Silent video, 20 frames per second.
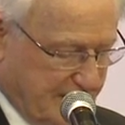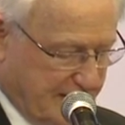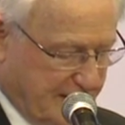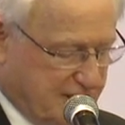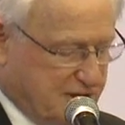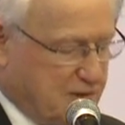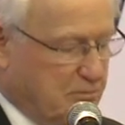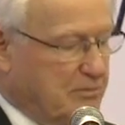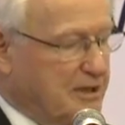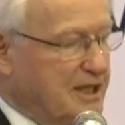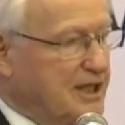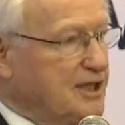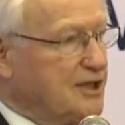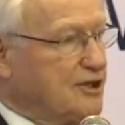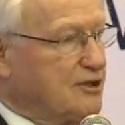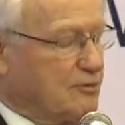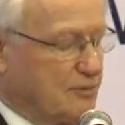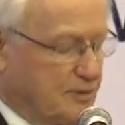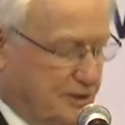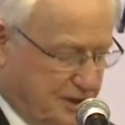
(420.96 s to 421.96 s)
as a means
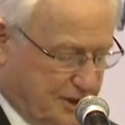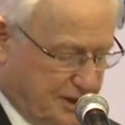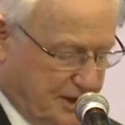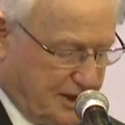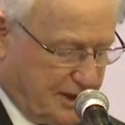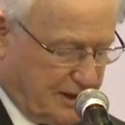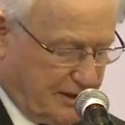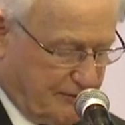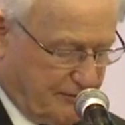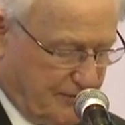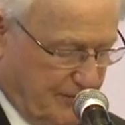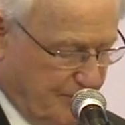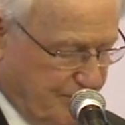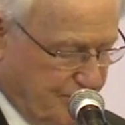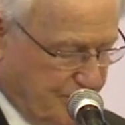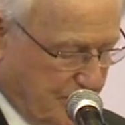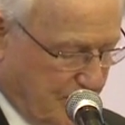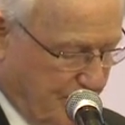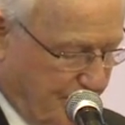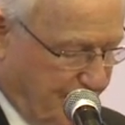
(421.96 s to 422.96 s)
to achieve
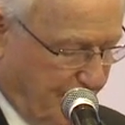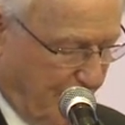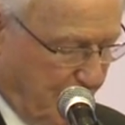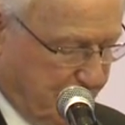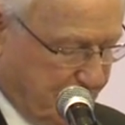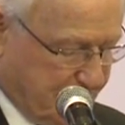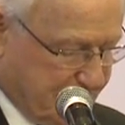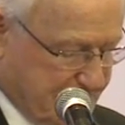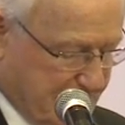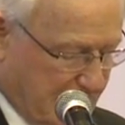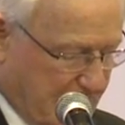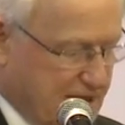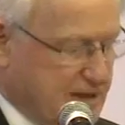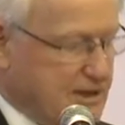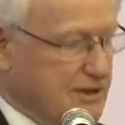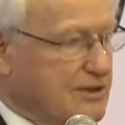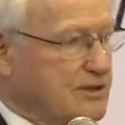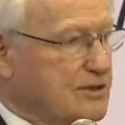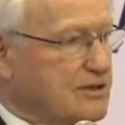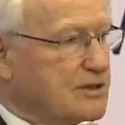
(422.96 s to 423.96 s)
development
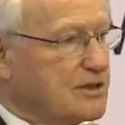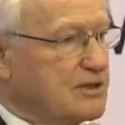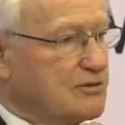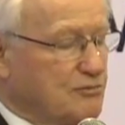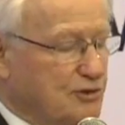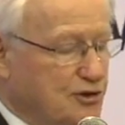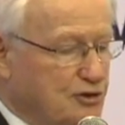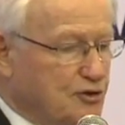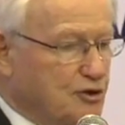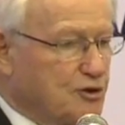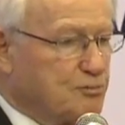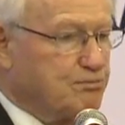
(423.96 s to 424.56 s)
targets, reduce